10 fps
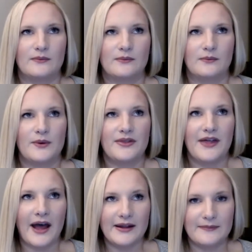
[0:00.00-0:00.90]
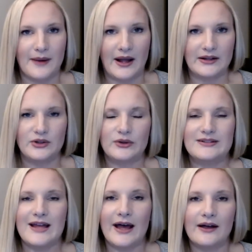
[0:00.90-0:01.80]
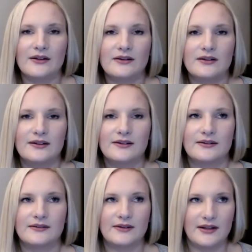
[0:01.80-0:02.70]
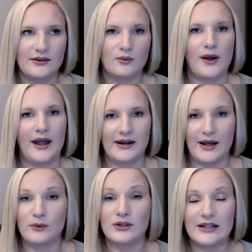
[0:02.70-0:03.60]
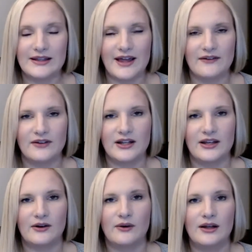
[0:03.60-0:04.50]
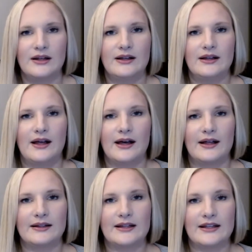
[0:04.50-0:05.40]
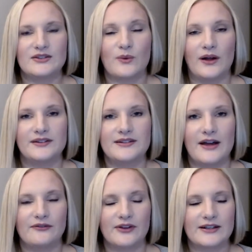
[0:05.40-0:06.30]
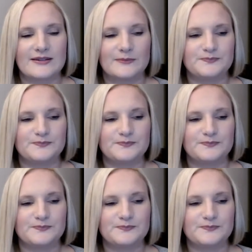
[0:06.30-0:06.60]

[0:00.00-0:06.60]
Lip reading: with that in mind, you could tell in a way, and I will link that video link as well to Netflix,